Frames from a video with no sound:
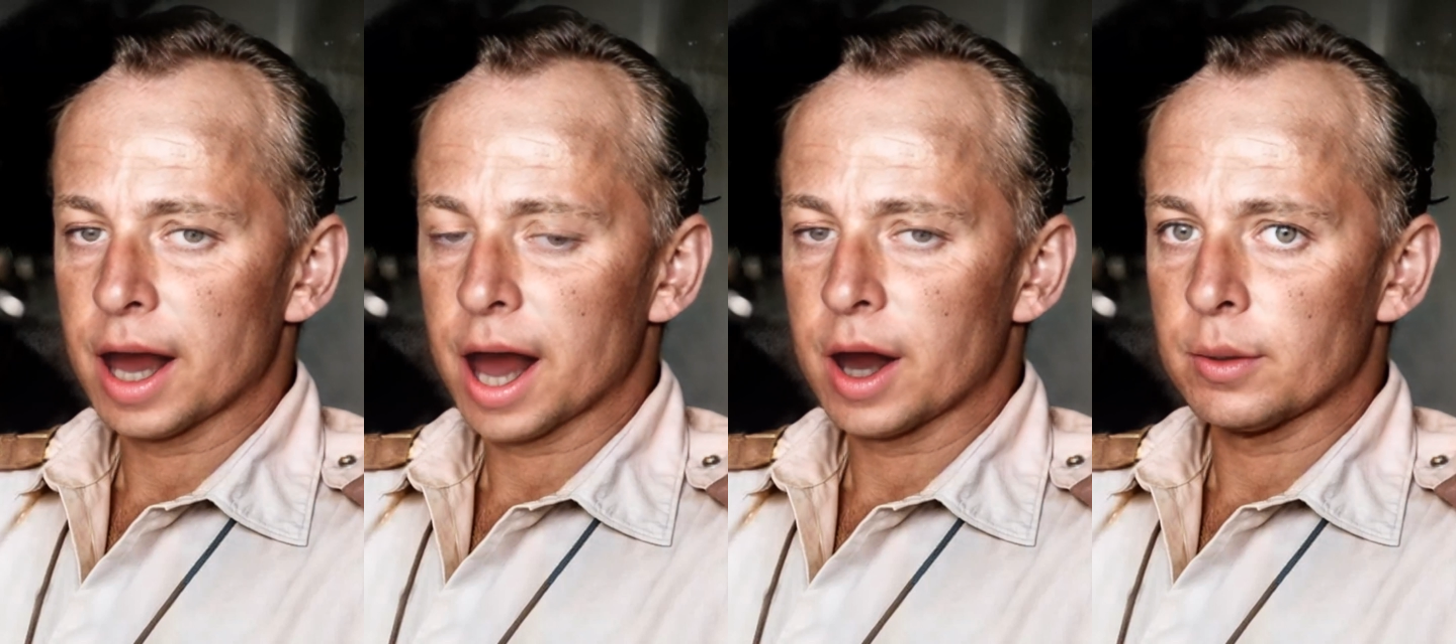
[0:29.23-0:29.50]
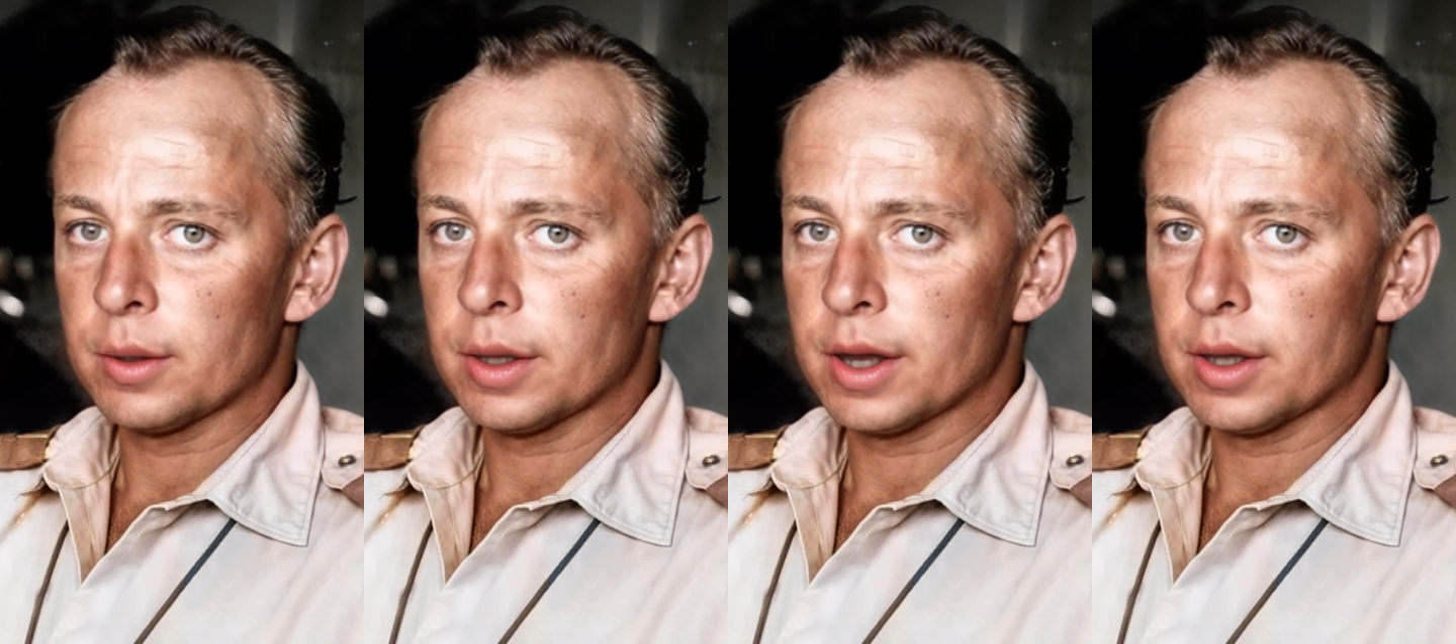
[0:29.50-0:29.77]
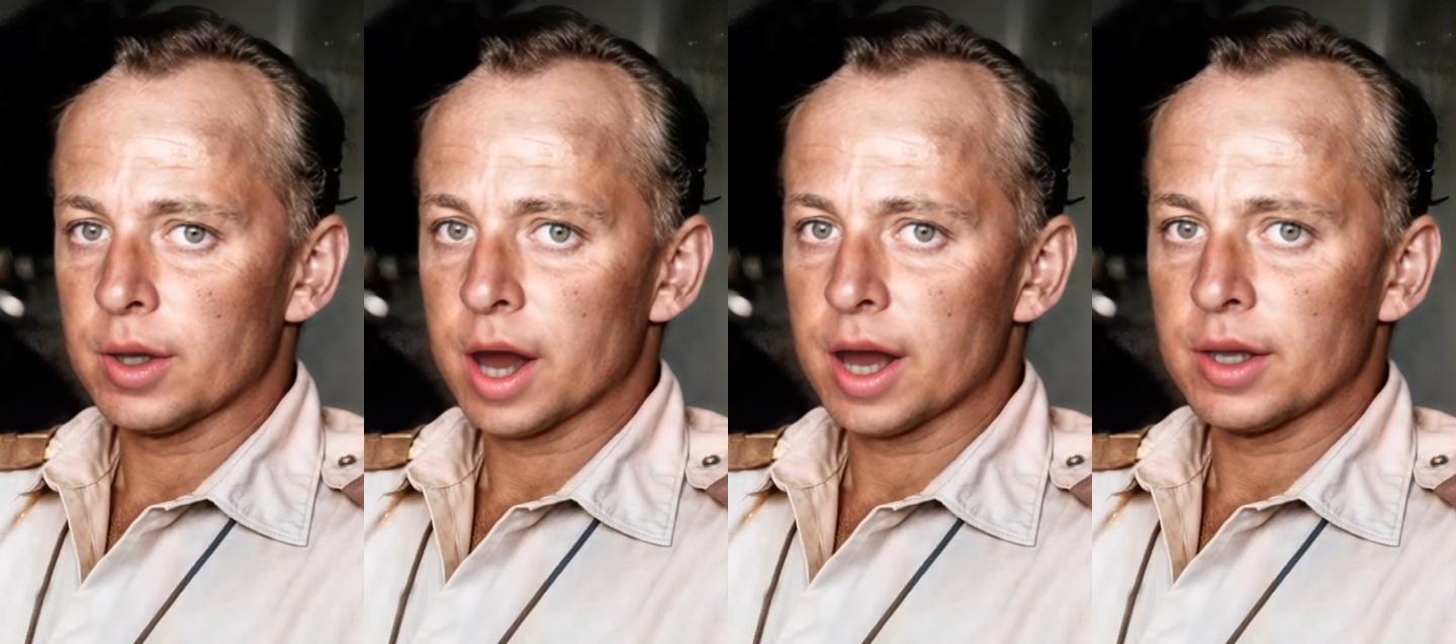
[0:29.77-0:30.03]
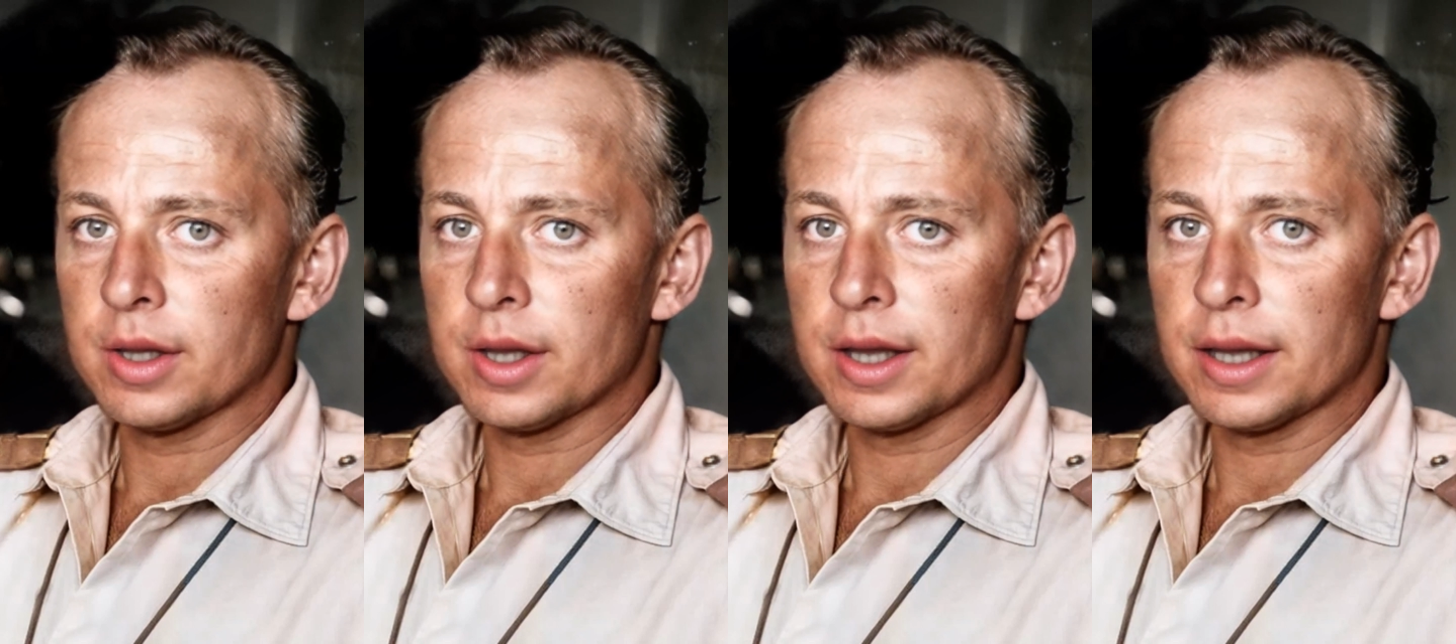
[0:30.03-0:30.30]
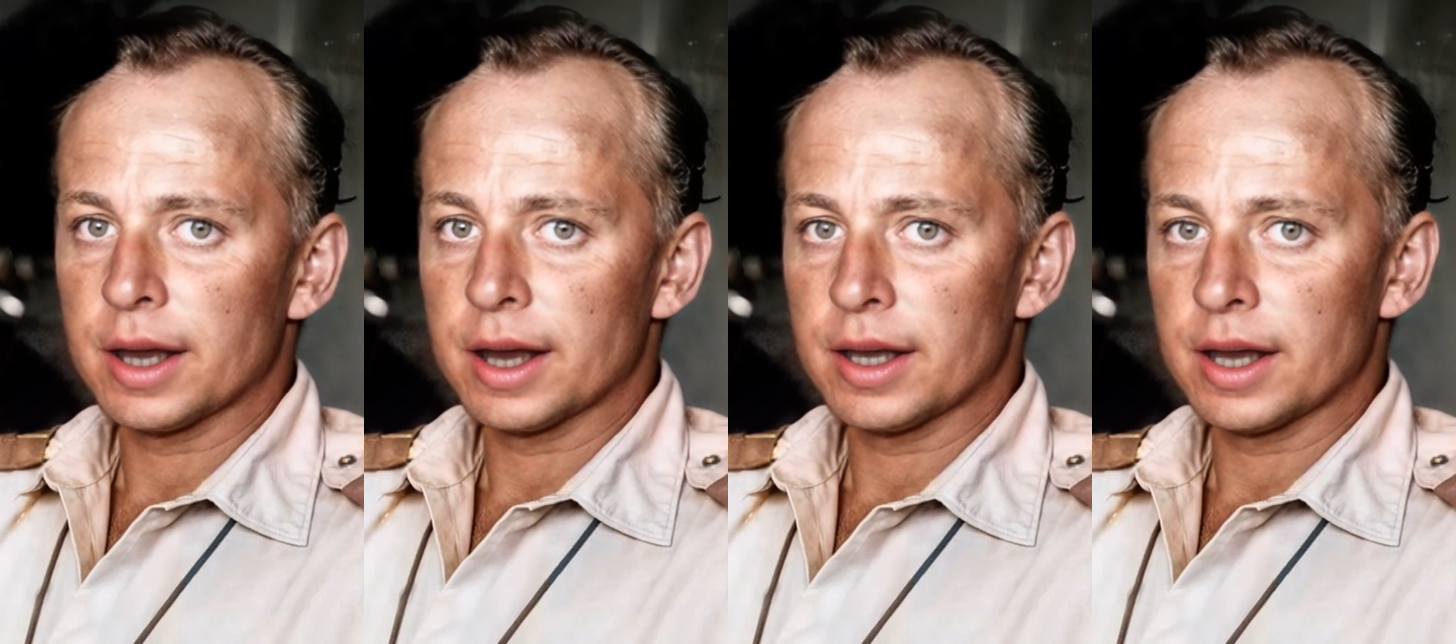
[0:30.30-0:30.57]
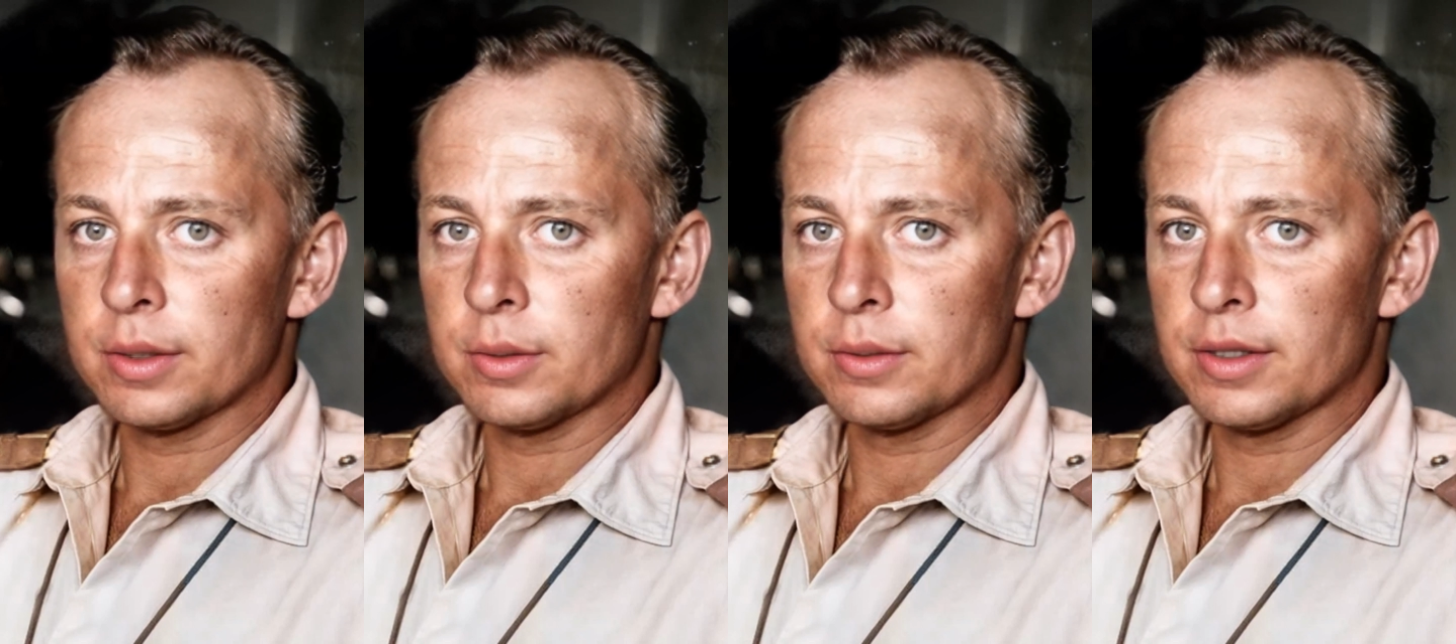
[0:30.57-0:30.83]
Everything changed in
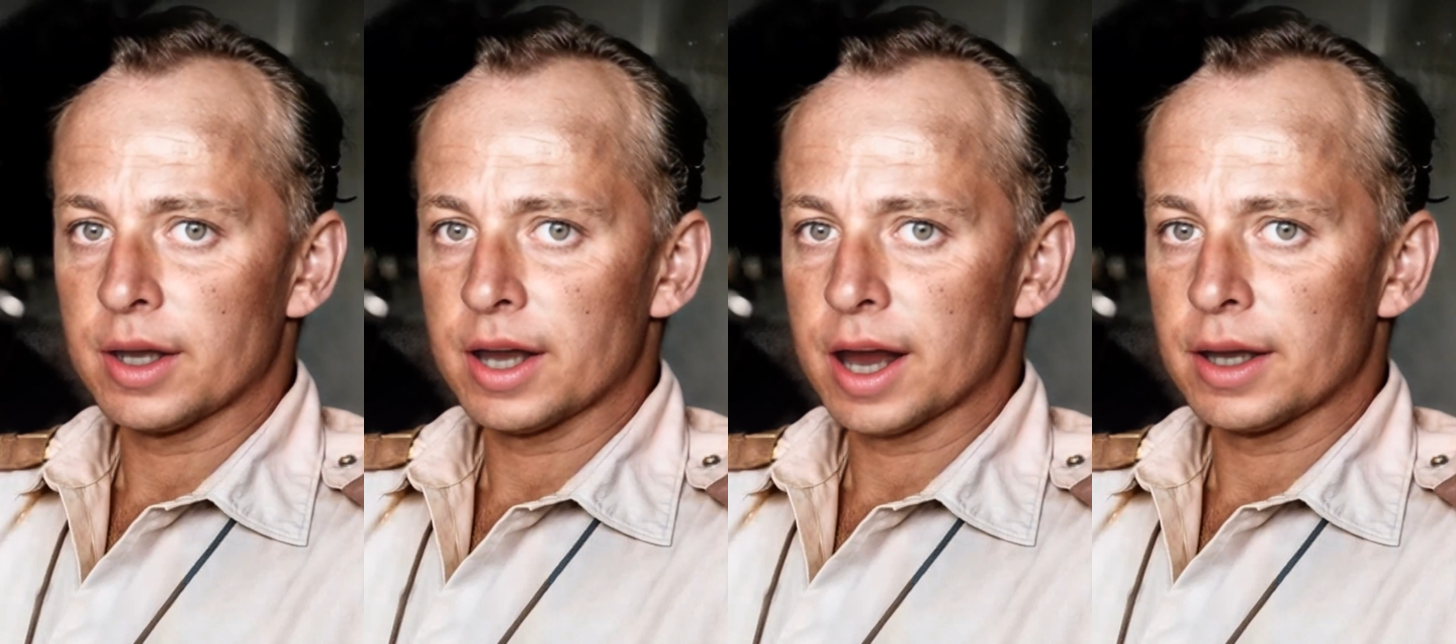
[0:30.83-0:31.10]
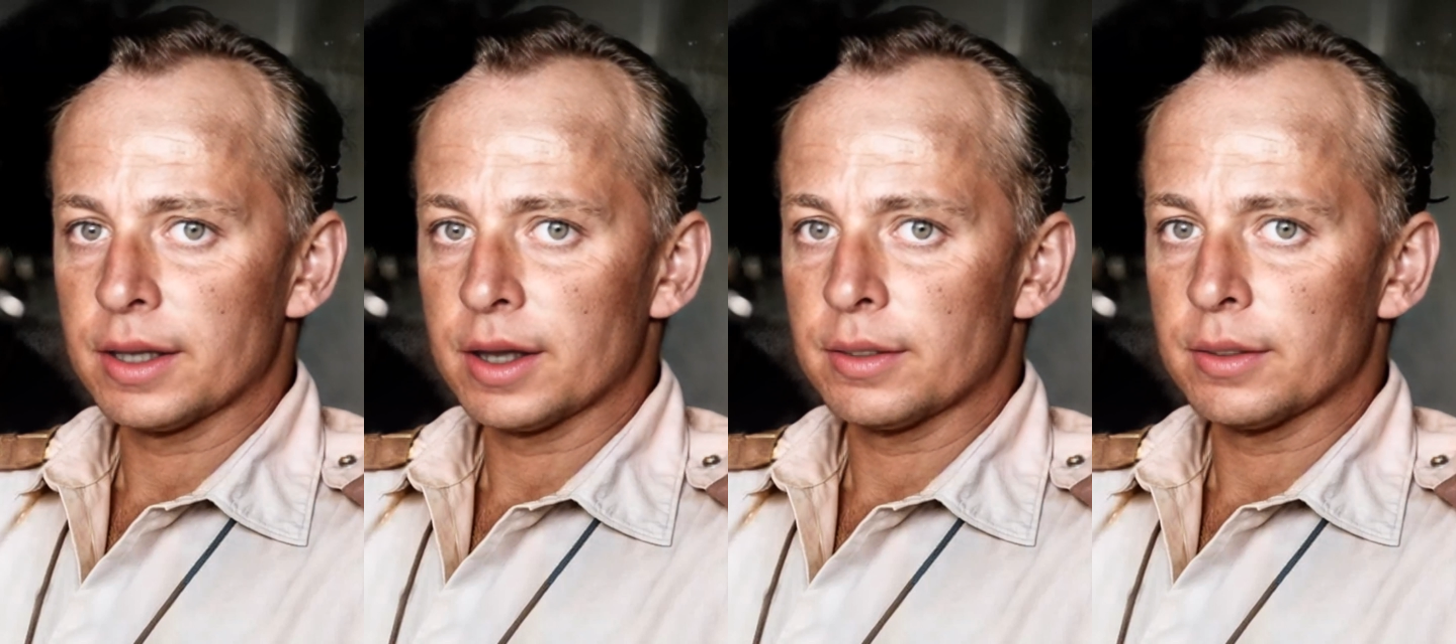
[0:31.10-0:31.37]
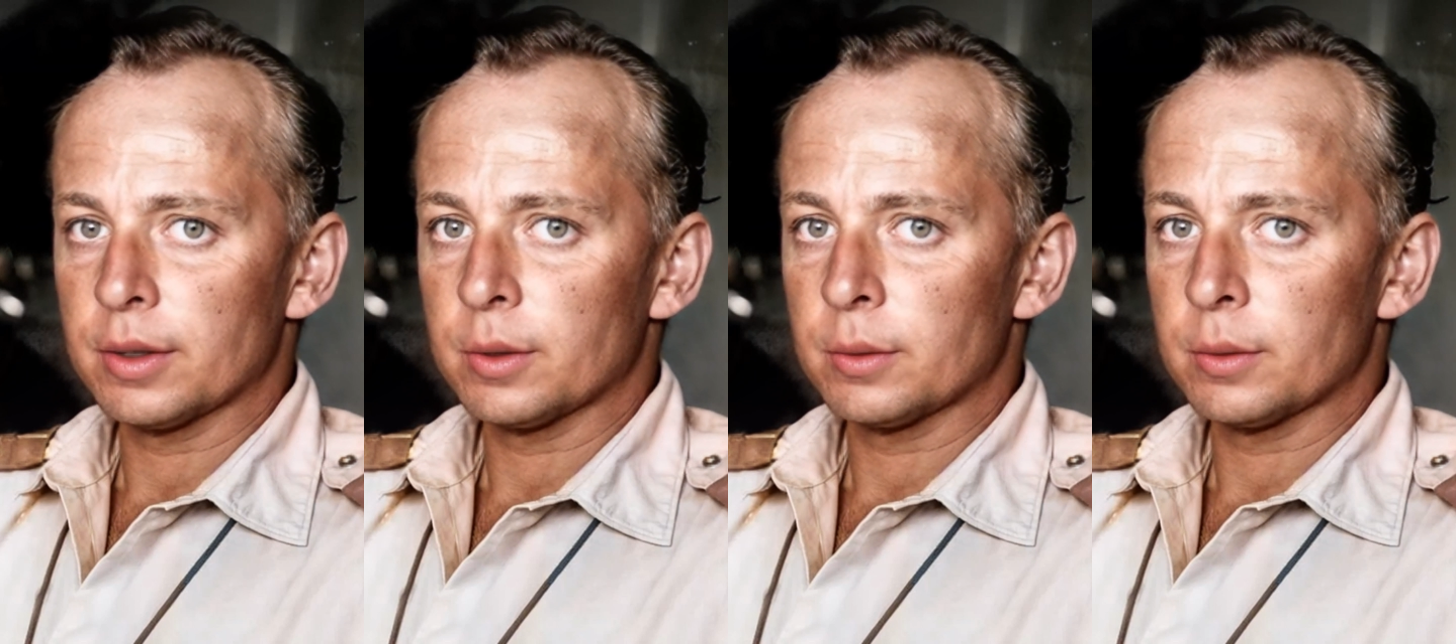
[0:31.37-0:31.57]
1959.